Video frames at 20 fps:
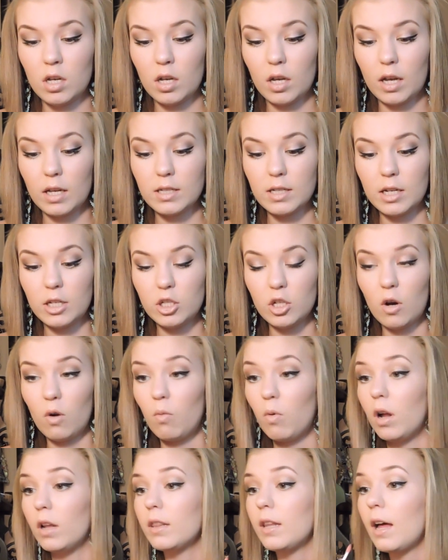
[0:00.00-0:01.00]
Because I don't
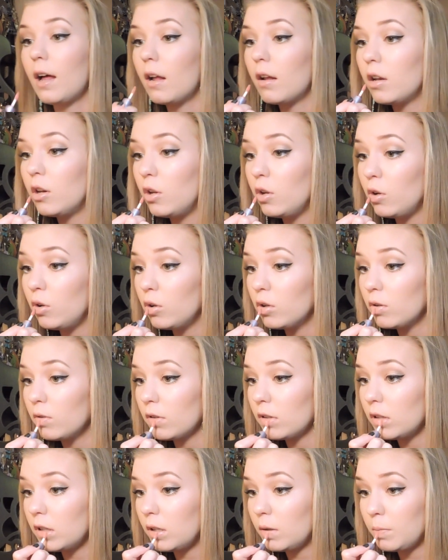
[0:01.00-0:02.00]
want that nude of a
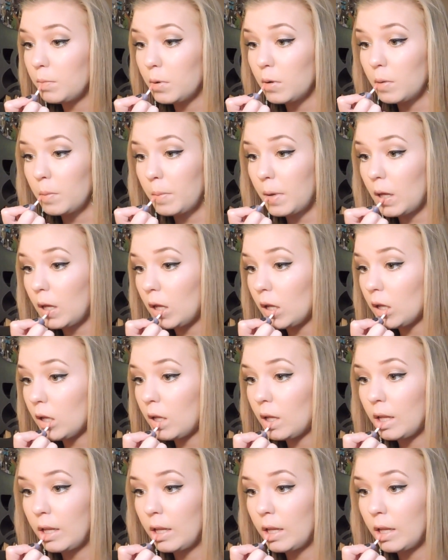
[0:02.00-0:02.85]
lip on me.